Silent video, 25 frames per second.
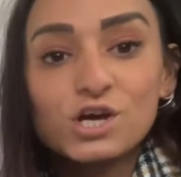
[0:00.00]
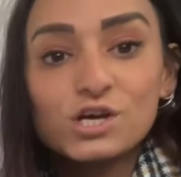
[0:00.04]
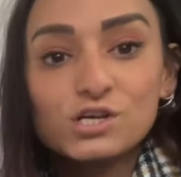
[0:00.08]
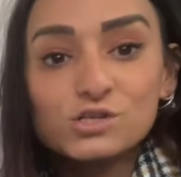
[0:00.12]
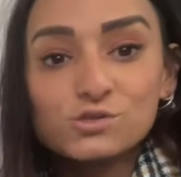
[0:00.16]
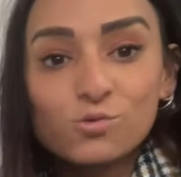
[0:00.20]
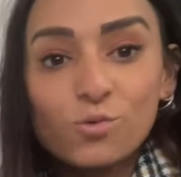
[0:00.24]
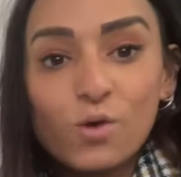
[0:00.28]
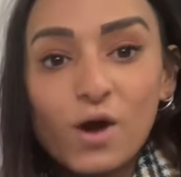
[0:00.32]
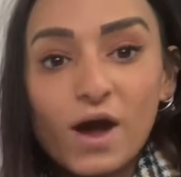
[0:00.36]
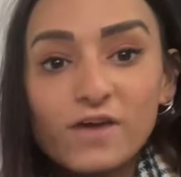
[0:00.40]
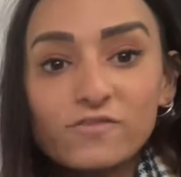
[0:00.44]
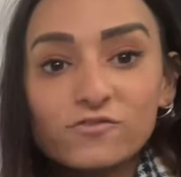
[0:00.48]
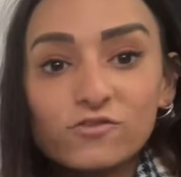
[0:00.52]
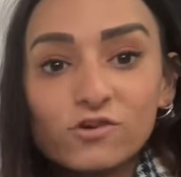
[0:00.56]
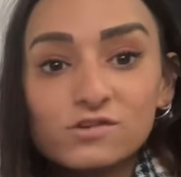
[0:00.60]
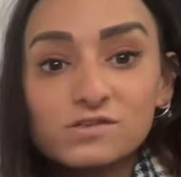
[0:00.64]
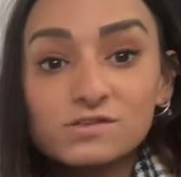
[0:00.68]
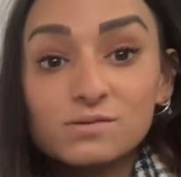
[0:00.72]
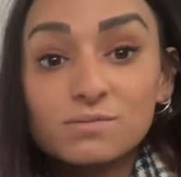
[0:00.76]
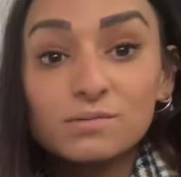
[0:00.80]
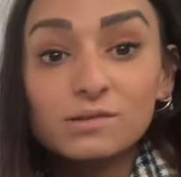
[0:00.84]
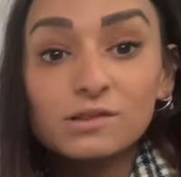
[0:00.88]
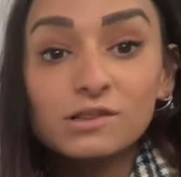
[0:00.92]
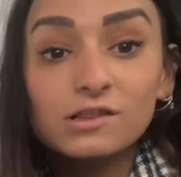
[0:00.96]
So I've got
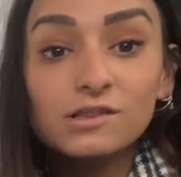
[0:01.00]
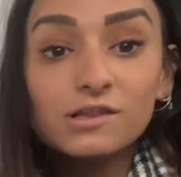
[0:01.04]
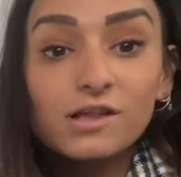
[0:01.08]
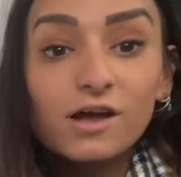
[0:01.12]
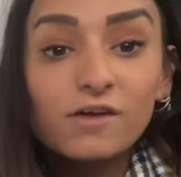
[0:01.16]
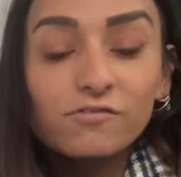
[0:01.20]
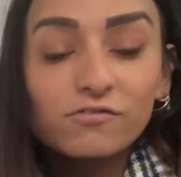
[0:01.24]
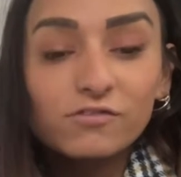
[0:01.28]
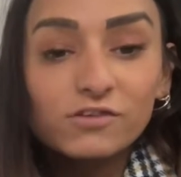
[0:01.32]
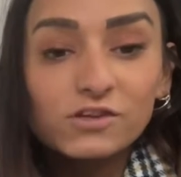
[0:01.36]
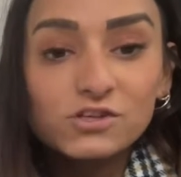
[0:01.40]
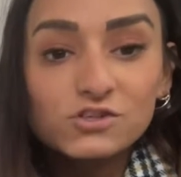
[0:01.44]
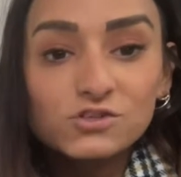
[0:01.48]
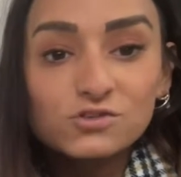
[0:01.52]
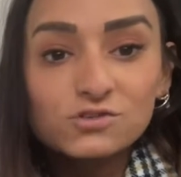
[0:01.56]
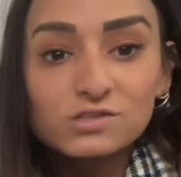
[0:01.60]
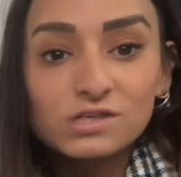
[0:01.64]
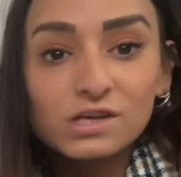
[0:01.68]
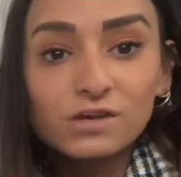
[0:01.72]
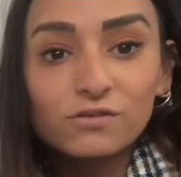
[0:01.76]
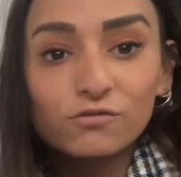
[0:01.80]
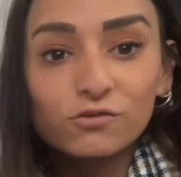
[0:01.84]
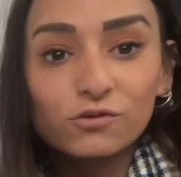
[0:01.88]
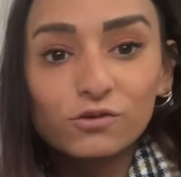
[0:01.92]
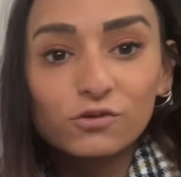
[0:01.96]
some lovely
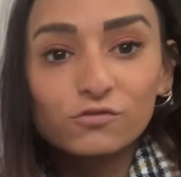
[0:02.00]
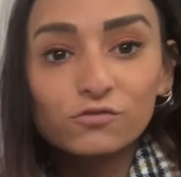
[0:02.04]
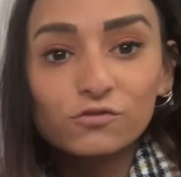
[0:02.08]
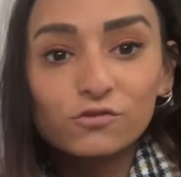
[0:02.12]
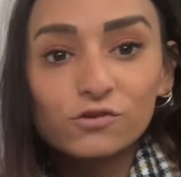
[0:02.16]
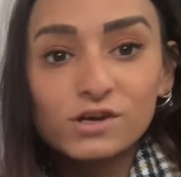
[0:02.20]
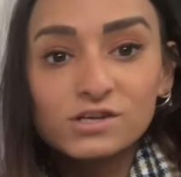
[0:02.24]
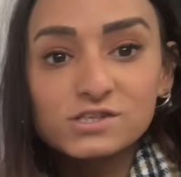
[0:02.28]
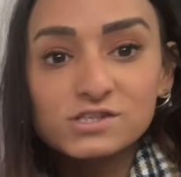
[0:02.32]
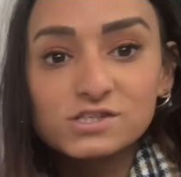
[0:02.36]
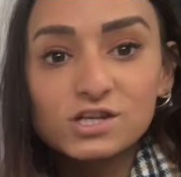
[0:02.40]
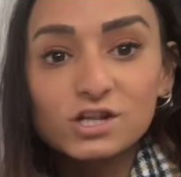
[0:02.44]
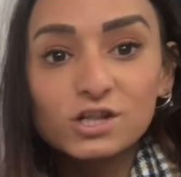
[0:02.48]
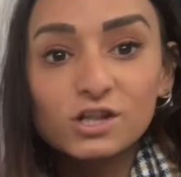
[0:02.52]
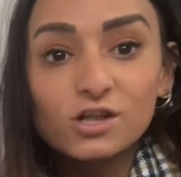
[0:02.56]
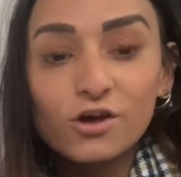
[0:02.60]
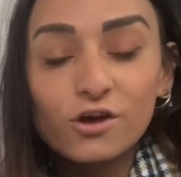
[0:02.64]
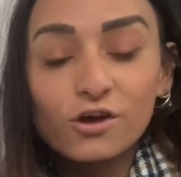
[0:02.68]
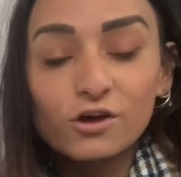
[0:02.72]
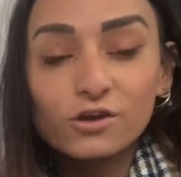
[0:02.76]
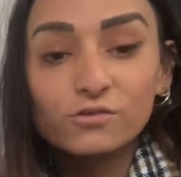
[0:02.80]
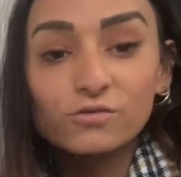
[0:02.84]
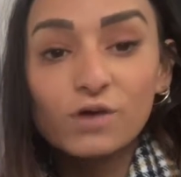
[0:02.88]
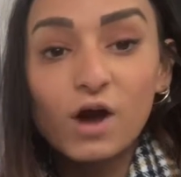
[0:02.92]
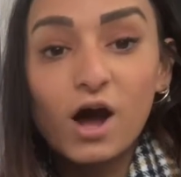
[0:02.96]
juicy fruit for us to
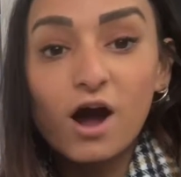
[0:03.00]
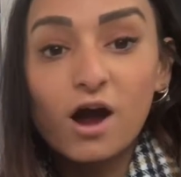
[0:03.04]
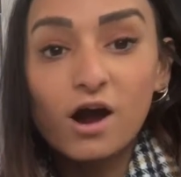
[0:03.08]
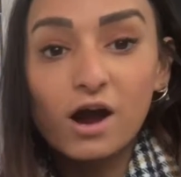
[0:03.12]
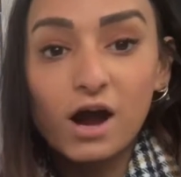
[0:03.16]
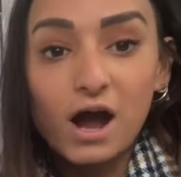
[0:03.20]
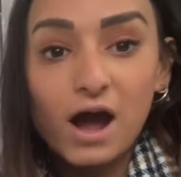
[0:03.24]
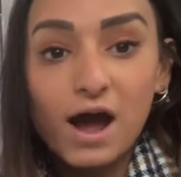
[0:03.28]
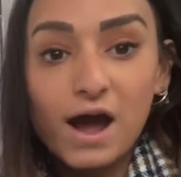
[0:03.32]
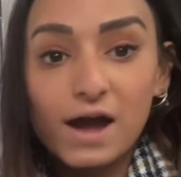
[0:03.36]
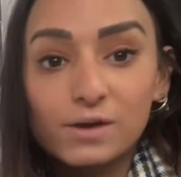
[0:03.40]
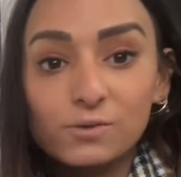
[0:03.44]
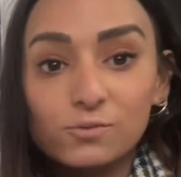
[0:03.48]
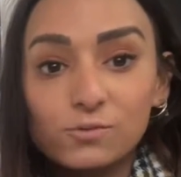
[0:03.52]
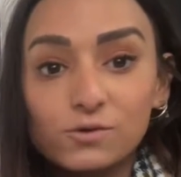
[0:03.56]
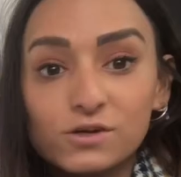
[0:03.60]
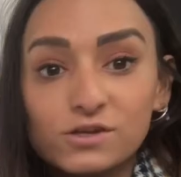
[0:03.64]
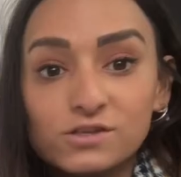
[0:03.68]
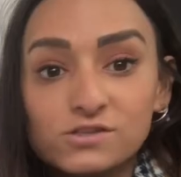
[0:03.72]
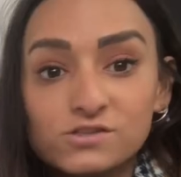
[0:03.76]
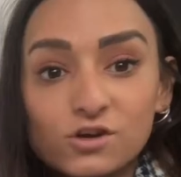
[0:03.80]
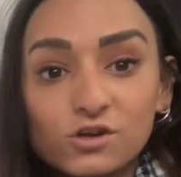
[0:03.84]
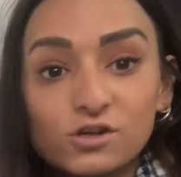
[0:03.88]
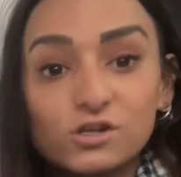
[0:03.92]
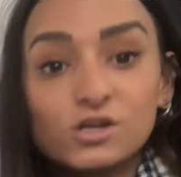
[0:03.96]
learn our I
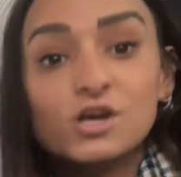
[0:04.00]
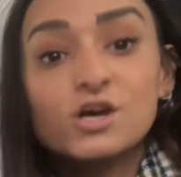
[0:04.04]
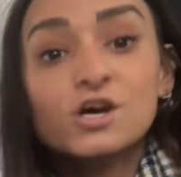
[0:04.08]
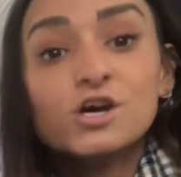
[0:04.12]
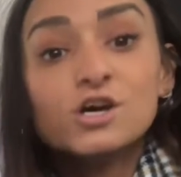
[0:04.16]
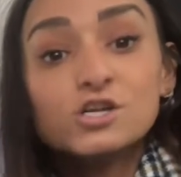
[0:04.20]
words on.